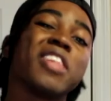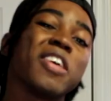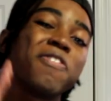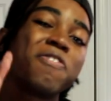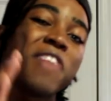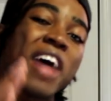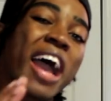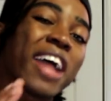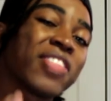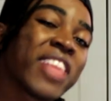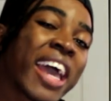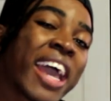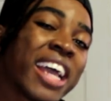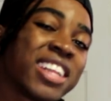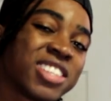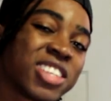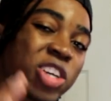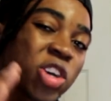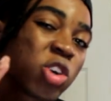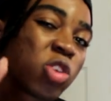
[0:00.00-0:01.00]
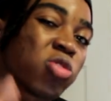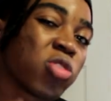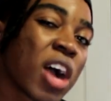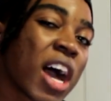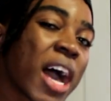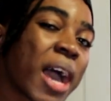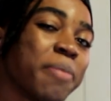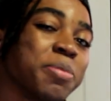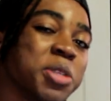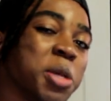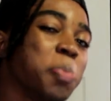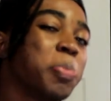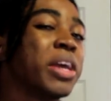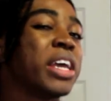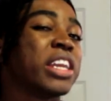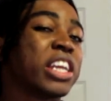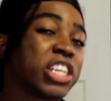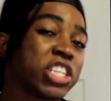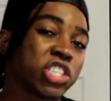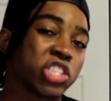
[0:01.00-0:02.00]
The fact that it's a crime to be
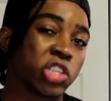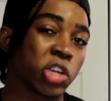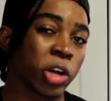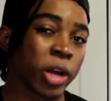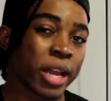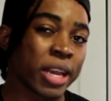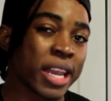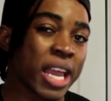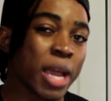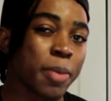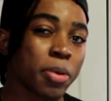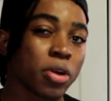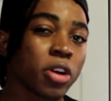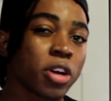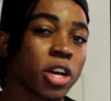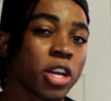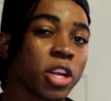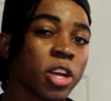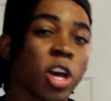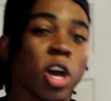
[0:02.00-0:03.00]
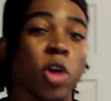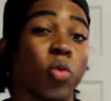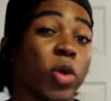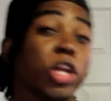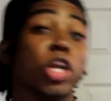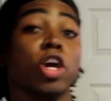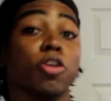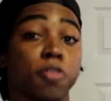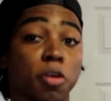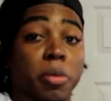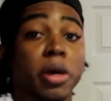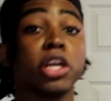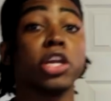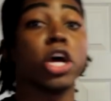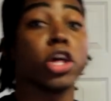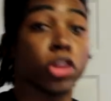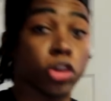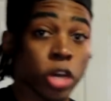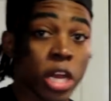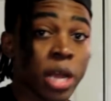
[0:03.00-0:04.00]
in a certain neighborhood when you're from
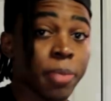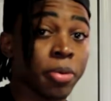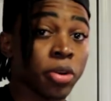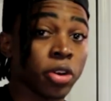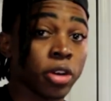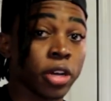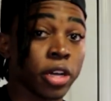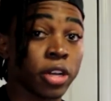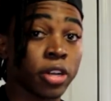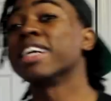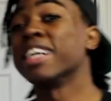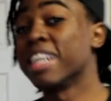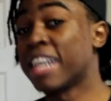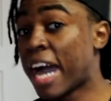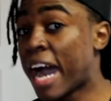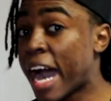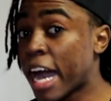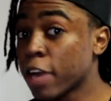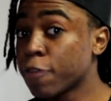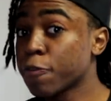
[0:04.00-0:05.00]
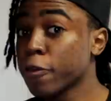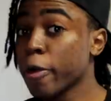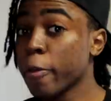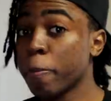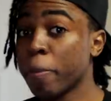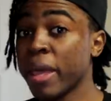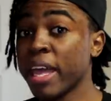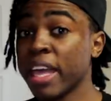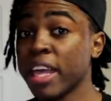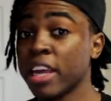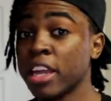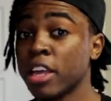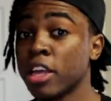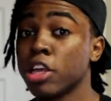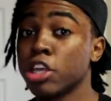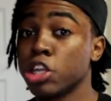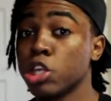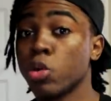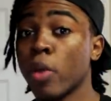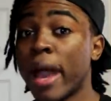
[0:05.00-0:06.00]
another neighborhood. God forbid
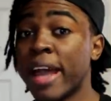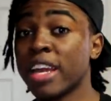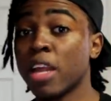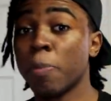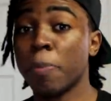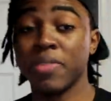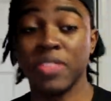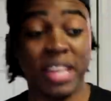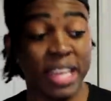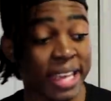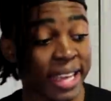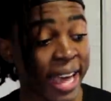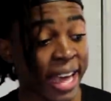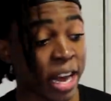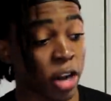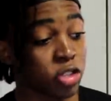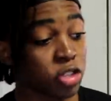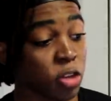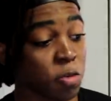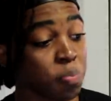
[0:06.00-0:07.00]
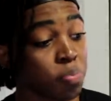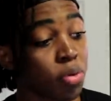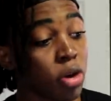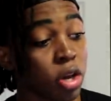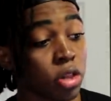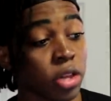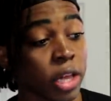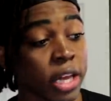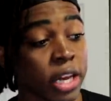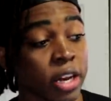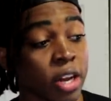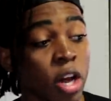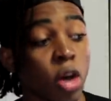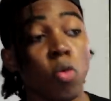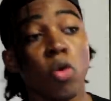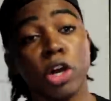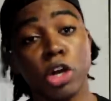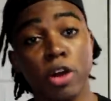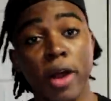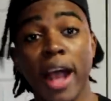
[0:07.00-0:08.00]
you end up in the ghettos of Brooklyn
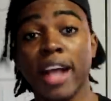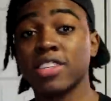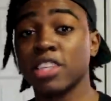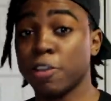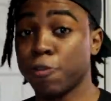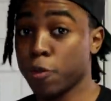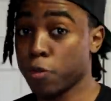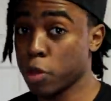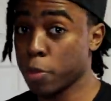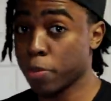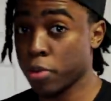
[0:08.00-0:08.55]
when you're actually from the